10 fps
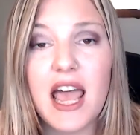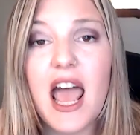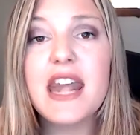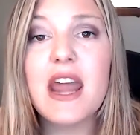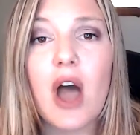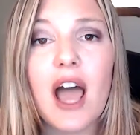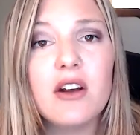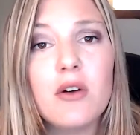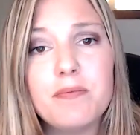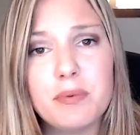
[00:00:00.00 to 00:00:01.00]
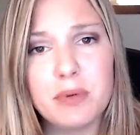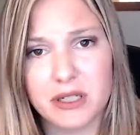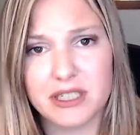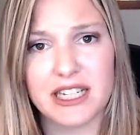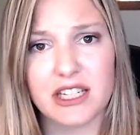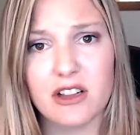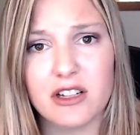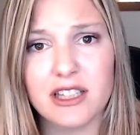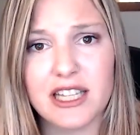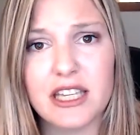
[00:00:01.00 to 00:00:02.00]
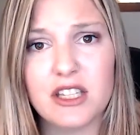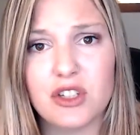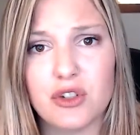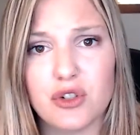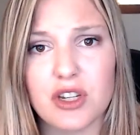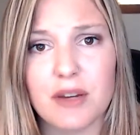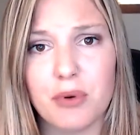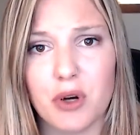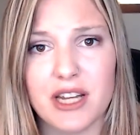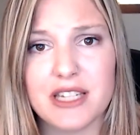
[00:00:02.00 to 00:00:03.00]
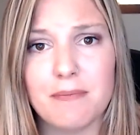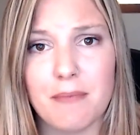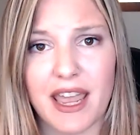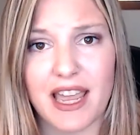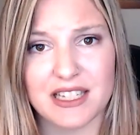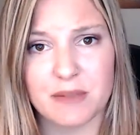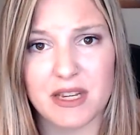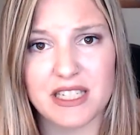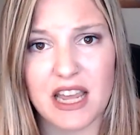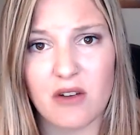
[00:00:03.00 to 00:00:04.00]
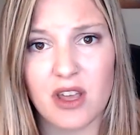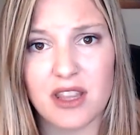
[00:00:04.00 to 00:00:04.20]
Now, I don't particularly usually put my husband down on